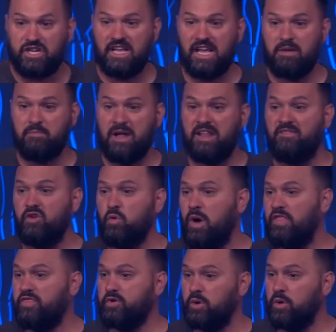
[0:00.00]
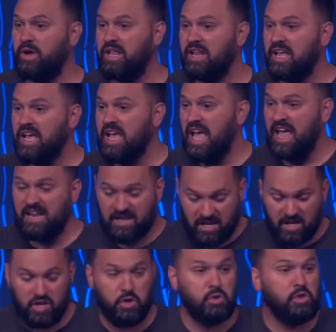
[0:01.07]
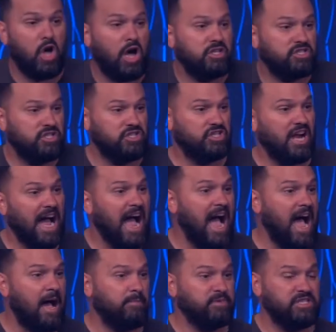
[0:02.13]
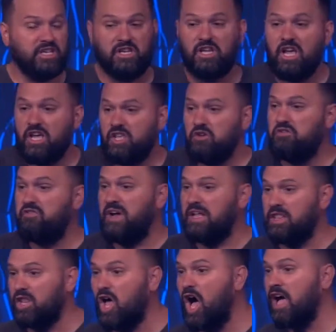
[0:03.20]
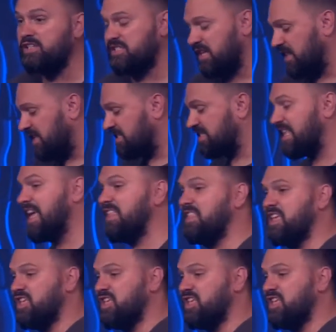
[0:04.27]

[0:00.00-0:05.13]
hit, many of you went through it, and you lost jobs, and you felt lost, and this thing that